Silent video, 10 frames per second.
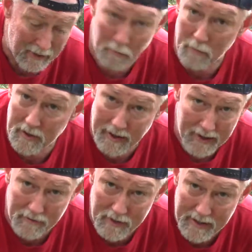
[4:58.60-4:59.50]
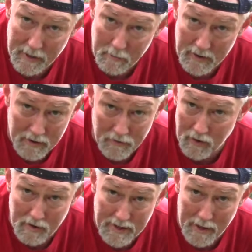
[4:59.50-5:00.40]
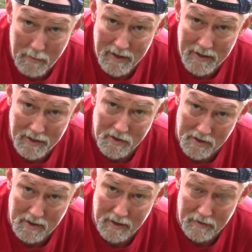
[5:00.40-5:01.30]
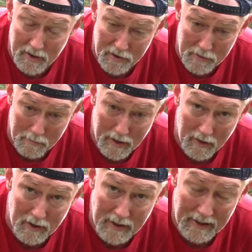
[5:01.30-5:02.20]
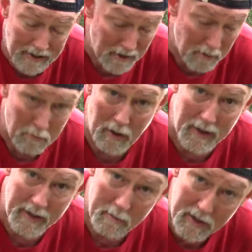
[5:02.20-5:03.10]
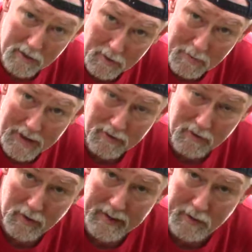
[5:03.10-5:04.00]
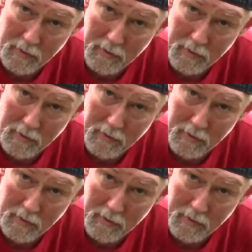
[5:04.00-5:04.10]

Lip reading: You got to forgive me, it's the first time in a year since I've touched a bow. But let me do about 3 where